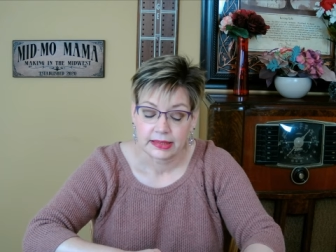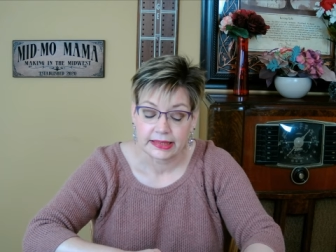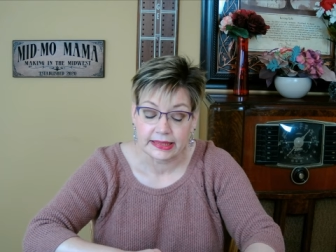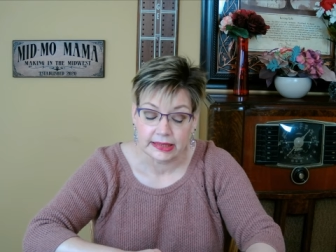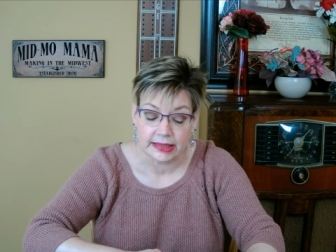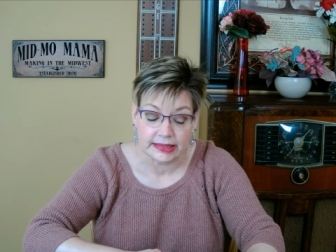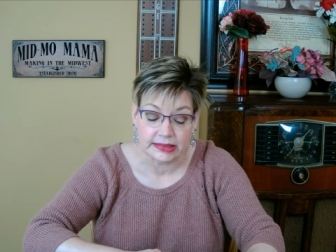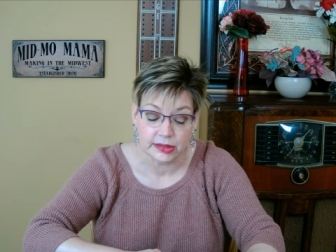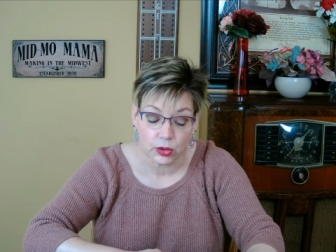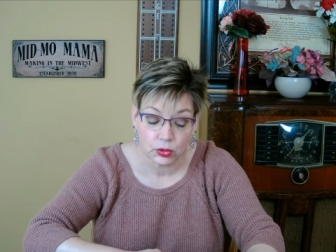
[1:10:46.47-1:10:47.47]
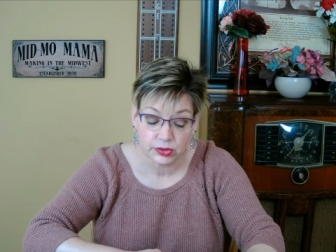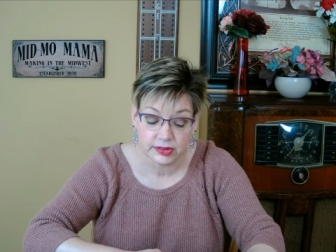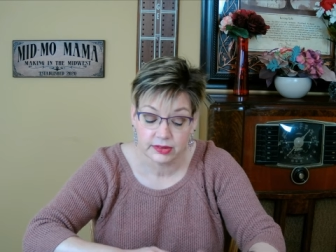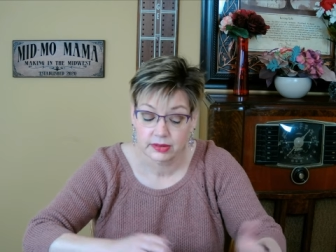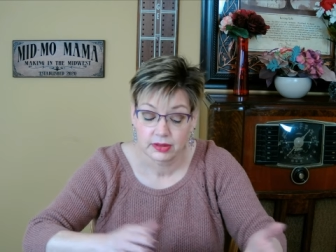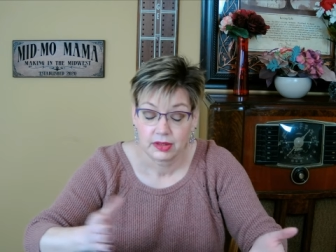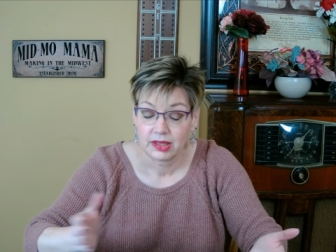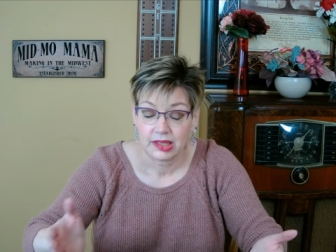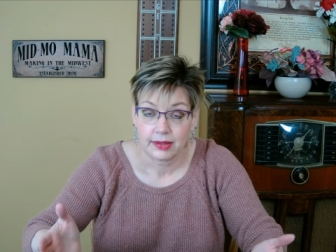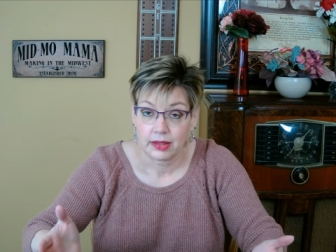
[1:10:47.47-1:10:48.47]
He, he knows
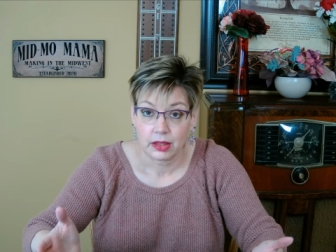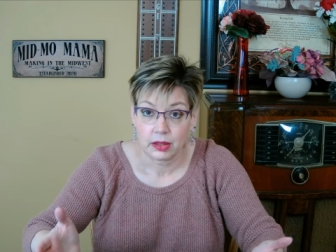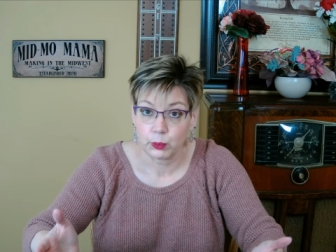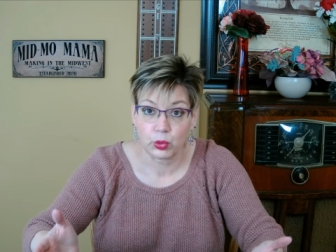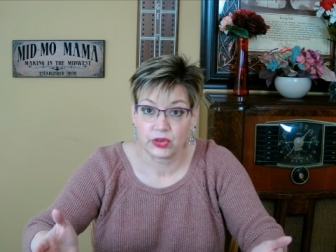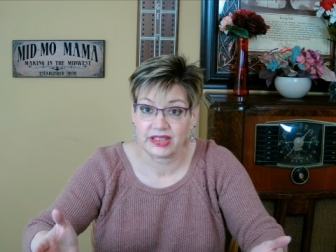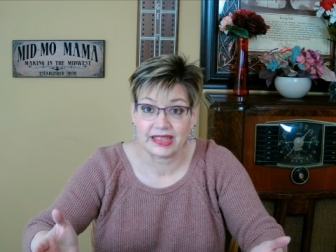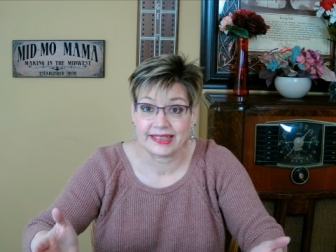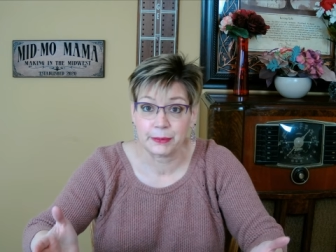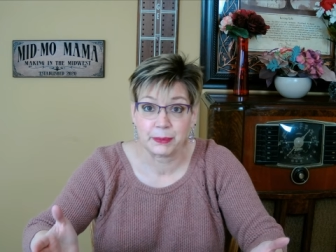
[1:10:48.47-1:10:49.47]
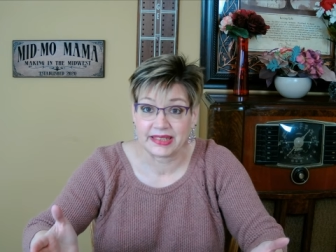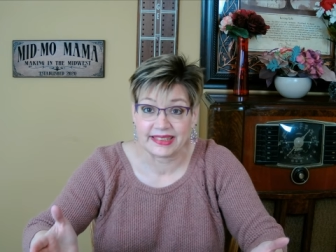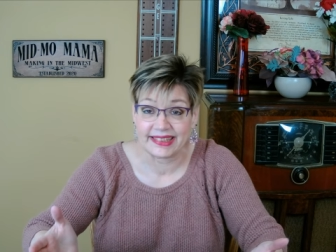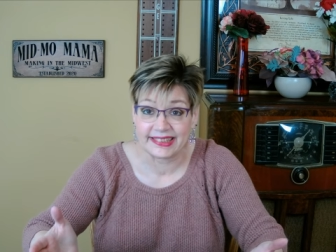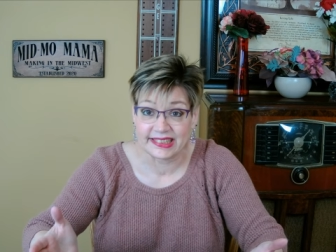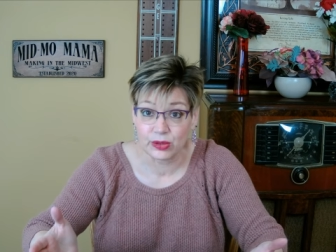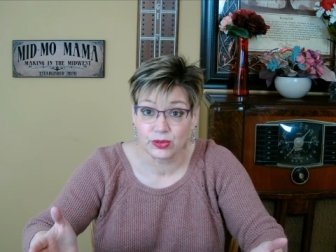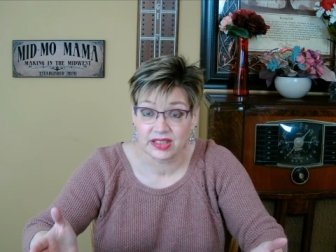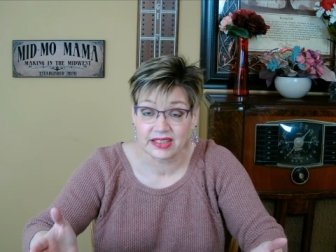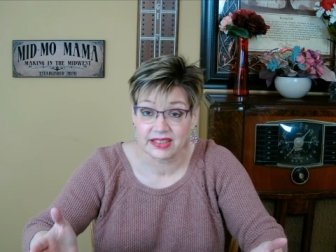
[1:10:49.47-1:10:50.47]
more than anybody, he
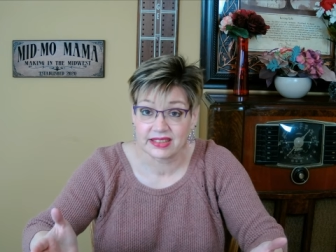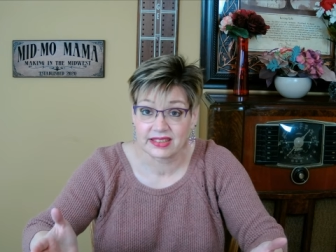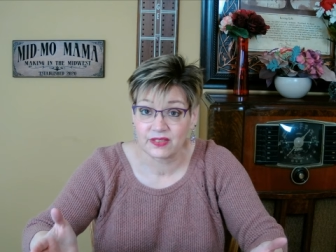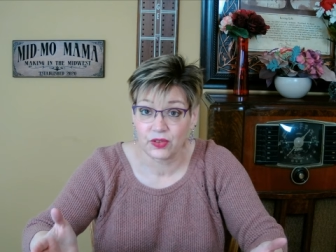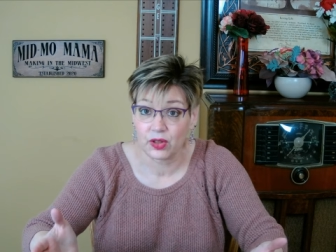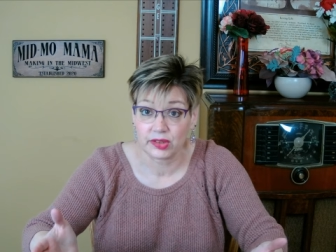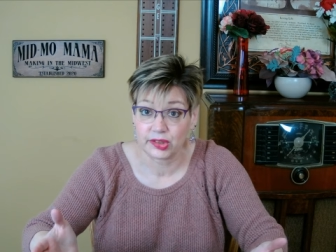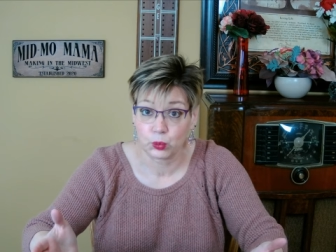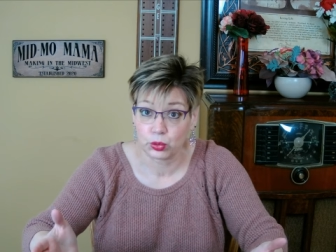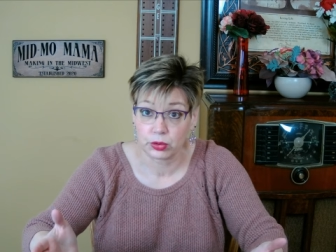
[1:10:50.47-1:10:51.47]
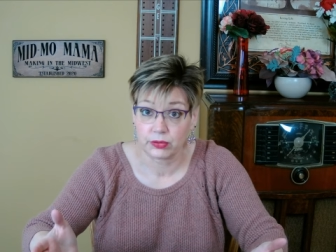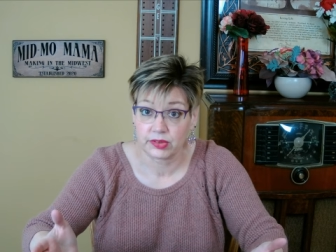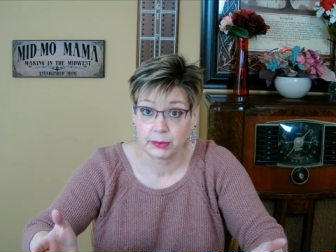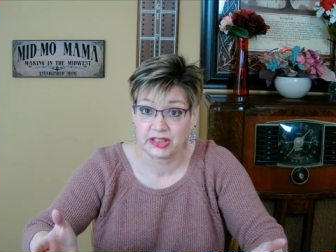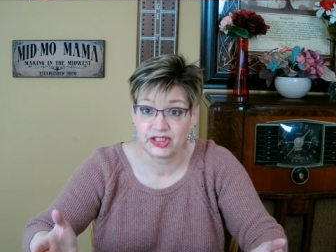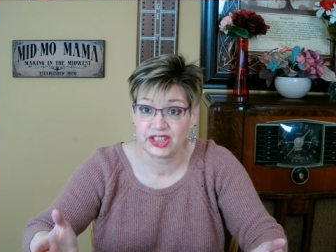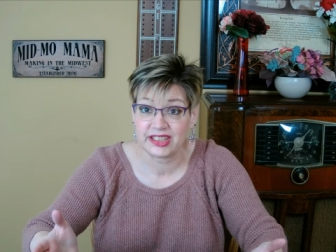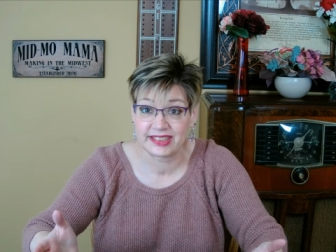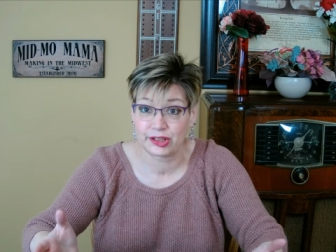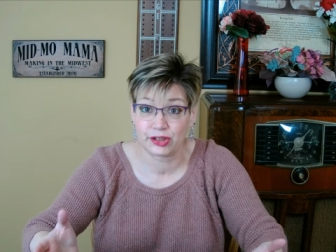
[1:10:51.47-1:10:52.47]
knows that this is a fallen world. I mean,
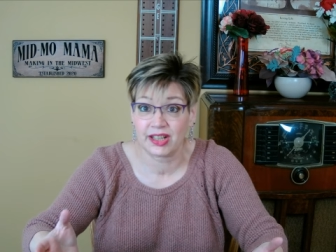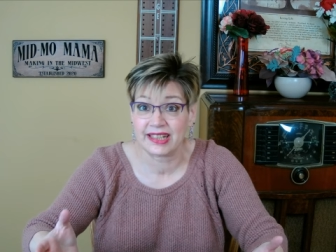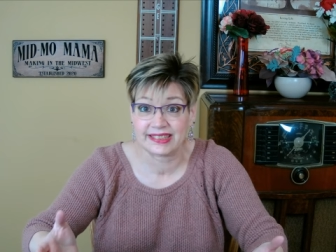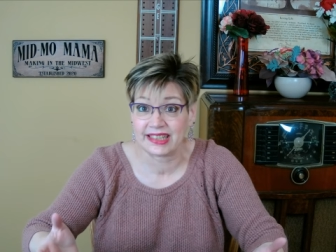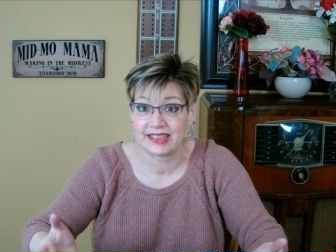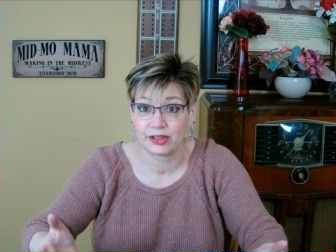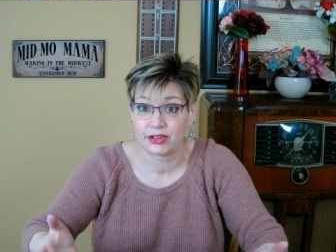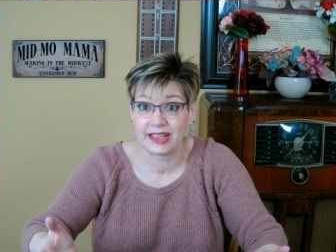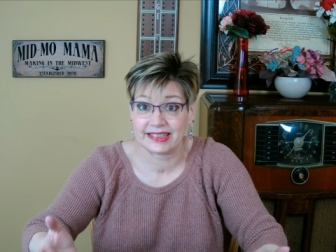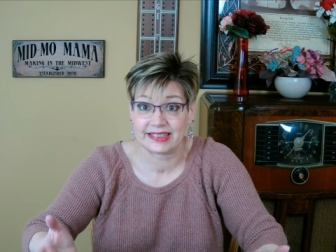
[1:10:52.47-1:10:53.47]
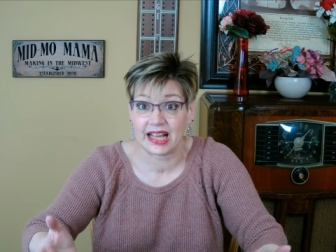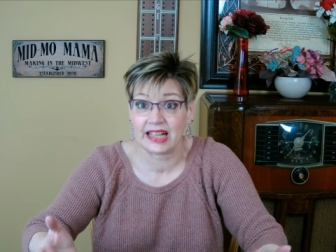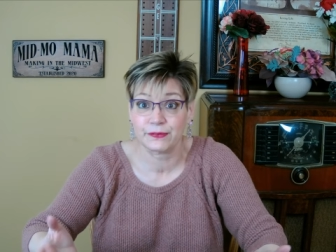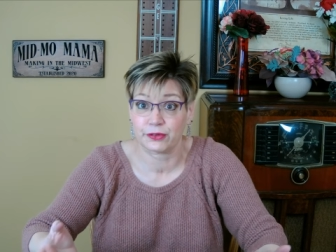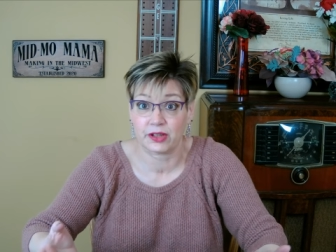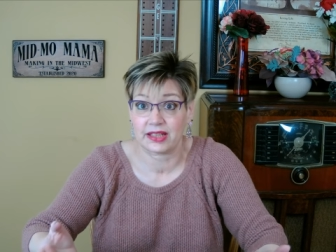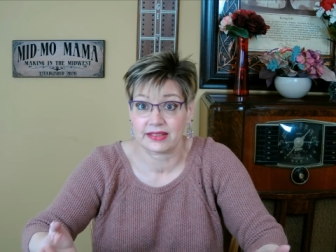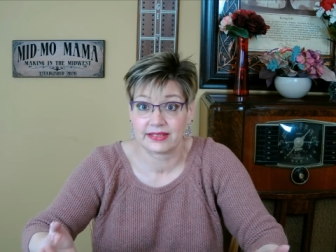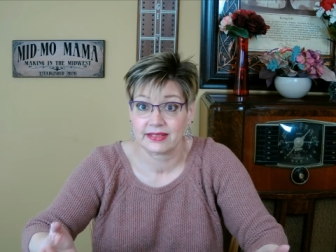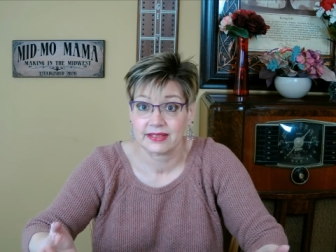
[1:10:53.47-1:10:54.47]
Jesus that Christ died for
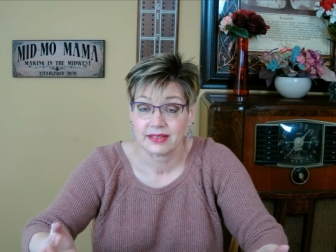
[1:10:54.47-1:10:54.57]
us.